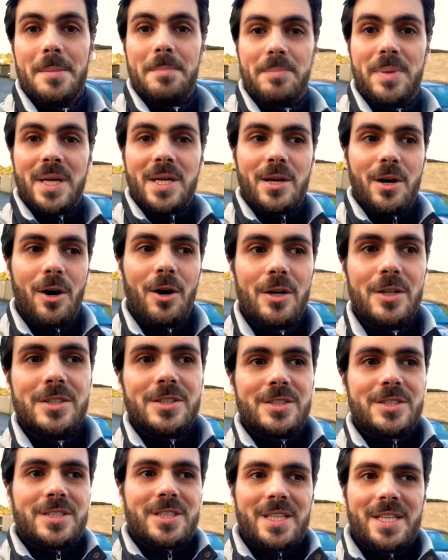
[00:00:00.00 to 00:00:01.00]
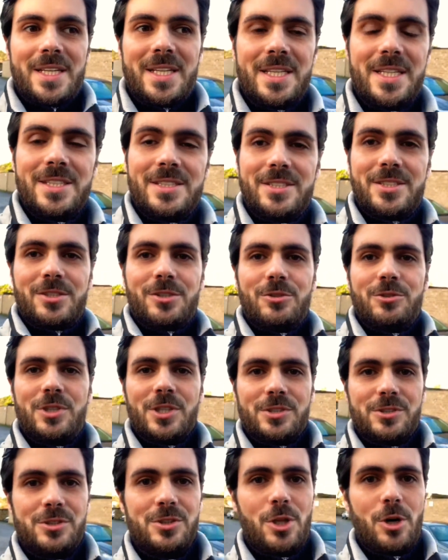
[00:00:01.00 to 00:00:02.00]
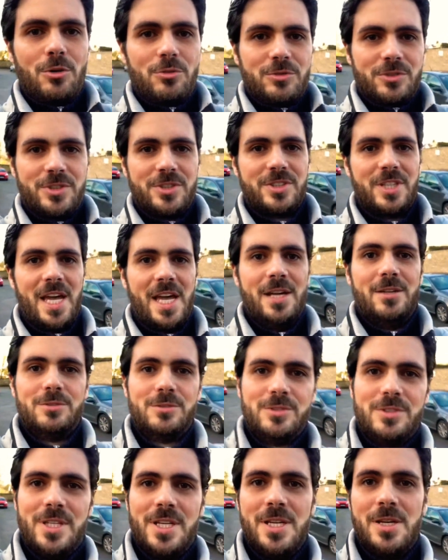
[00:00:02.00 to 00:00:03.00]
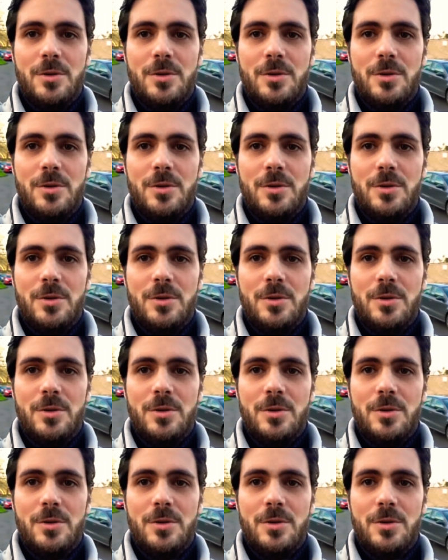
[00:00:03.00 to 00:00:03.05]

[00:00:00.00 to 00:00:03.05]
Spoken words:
because you just don't sound